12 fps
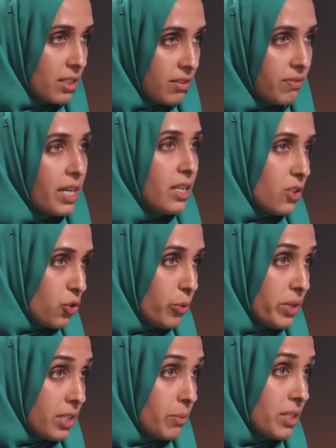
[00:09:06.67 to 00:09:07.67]
has defined
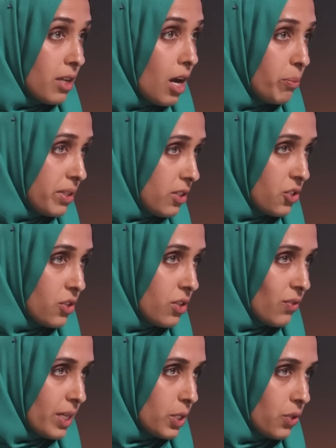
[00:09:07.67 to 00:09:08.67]
extremism as opposition
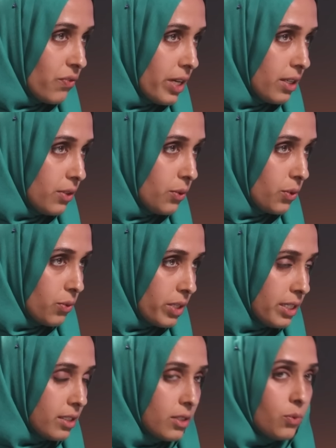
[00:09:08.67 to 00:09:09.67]
to Western values,
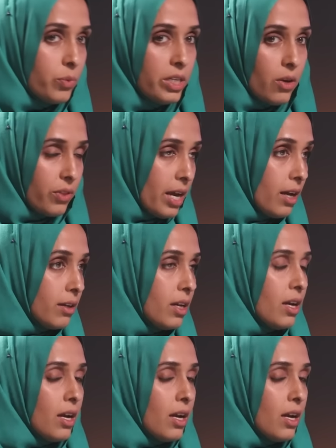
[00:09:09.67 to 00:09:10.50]
right? We know that.